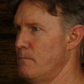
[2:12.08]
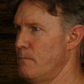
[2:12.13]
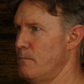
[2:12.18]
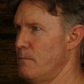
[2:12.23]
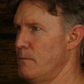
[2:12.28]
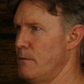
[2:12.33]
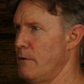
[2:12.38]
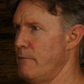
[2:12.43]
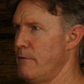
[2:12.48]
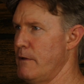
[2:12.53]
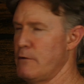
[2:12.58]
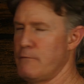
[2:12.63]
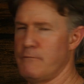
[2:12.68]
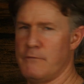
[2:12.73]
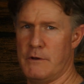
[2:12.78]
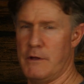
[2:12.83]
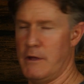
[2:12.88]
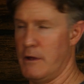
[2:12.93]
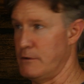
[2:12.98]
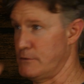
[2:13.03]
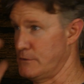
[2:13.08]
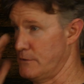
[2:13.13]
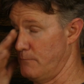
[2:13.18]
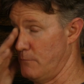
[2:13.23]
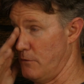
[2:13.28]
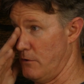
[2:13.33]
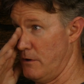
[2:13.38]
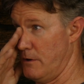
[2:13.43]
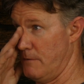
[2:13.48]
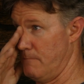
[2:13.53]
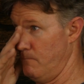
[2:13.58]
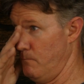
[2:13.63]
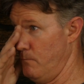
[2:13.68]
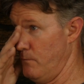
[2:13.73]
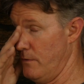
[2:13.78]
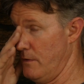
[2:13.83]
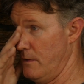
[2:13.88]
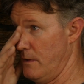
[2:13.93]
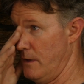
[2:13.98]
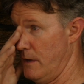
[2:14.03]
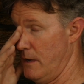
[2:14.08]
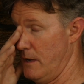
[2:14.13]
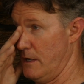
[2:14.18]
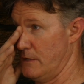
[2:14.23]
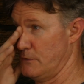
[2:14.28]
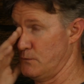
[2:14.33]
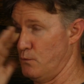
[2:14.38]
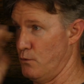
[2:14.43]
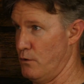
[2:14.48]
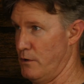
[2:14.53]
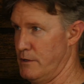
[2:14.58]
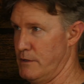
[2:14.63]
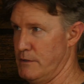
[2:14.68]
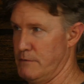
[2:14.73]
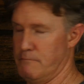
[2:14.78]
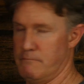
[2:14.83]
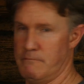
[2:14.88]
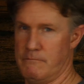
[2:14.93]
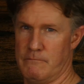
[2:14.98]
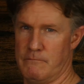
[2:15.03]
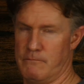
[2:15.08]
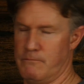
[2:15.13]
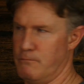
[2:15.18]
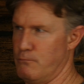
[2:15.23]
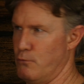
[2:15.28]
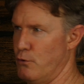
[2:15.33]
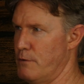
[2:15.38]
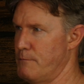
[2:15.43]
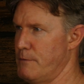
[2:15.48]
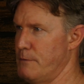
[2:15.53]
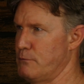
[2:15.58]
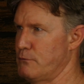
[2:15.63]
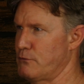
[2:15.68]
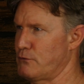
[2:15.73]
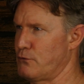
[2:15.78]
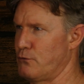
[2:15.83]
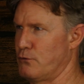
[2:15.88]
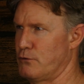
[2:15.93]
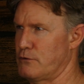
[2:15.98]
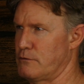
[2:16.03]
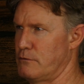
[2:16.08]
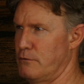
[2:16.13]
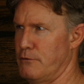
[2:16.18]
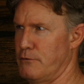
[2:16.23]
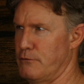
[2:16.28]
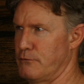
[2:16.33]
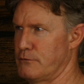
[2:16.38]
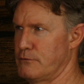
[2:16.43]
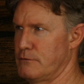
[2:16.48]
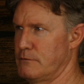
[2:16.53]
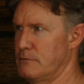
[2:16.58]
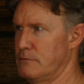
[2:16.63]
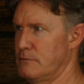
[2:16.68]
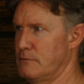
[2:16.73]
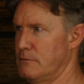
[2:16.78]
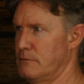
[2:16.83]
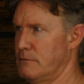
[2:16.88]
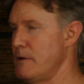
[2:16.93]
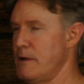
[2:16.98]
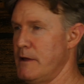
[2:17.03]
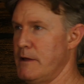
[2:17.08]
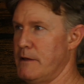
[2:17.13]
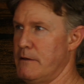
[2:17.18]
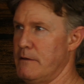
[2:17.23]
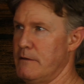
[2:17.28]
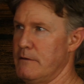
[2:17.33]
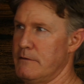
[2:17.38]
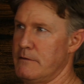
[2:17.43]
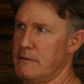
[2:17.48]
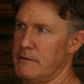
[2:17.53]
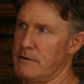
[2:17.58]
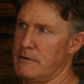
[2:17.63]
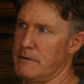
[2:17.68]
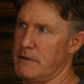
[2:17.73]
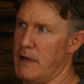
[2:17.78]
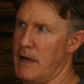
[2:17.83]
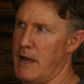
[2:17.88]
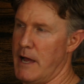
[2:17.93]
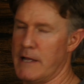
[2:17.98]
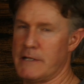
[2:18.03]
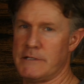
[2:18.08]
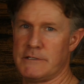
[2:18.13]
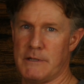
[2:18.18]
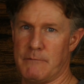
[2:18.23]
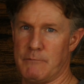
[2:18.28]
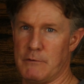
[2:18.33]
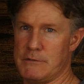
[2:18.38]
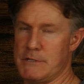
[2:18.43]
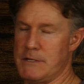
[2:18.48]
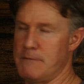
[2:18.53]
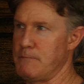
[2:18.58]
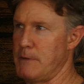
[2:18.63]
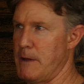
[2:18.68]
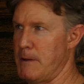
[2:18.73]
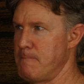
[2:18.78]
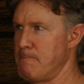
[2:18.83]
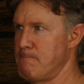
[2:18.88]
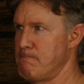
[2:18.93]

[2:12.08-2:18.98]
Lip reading: Now I've had on videos of mine that ask why do people scorch logs. It hardens up the timber,